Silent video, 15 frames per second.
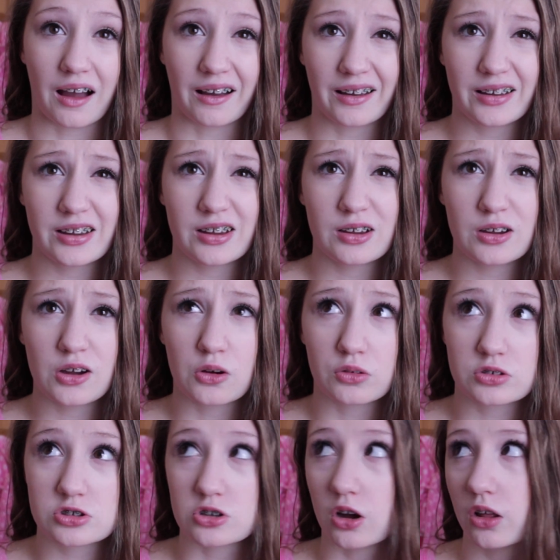I
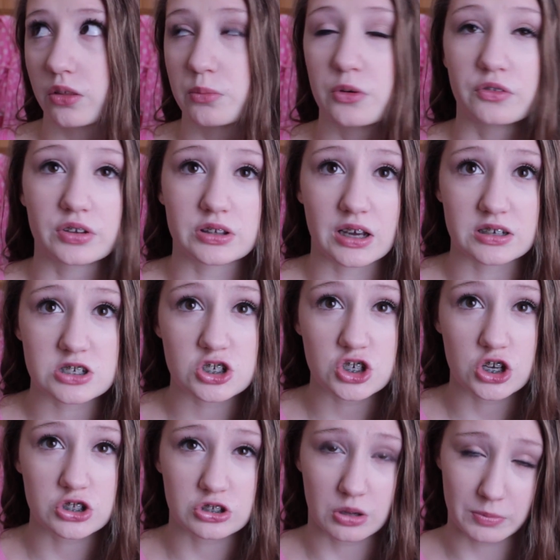saw the movie Texas
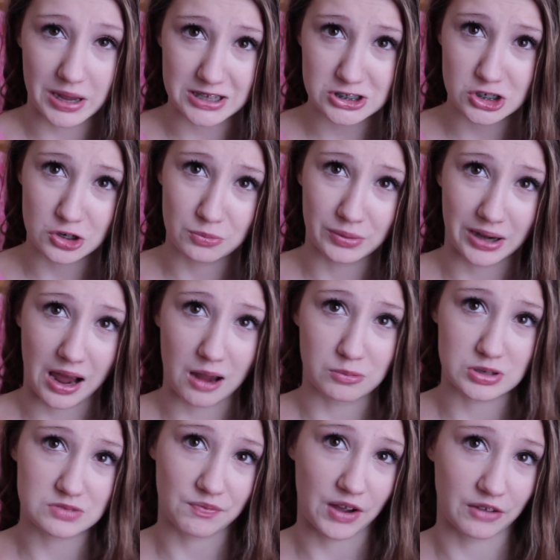Chainsaw Massacre when I
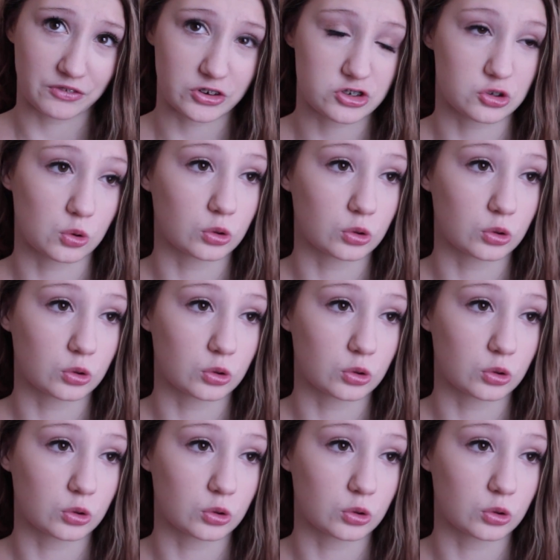was 5 years